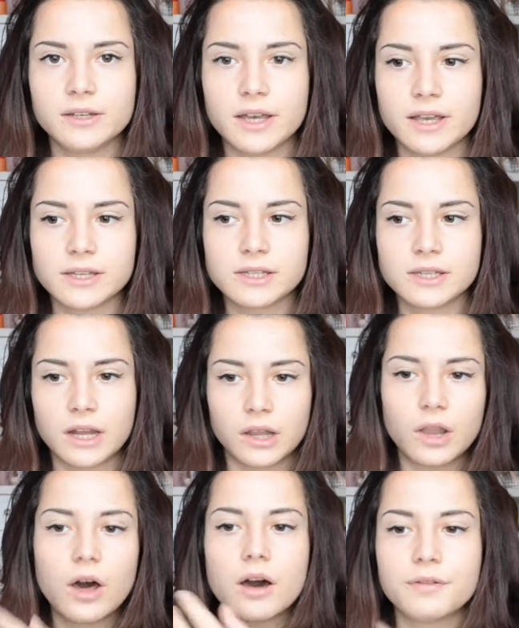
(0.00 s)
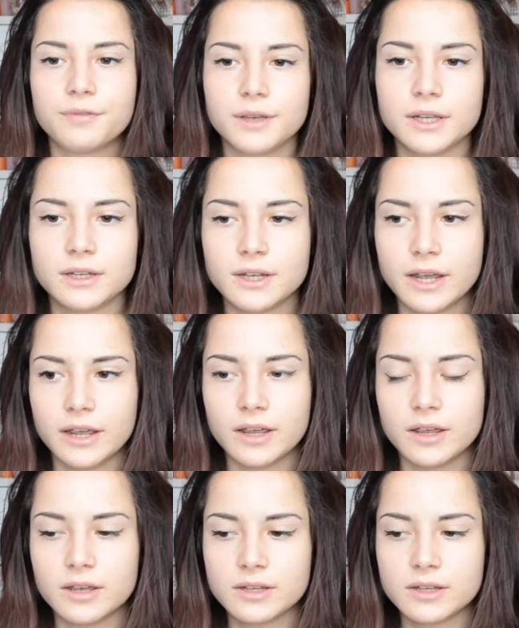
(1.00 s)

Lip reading: they start laughing, they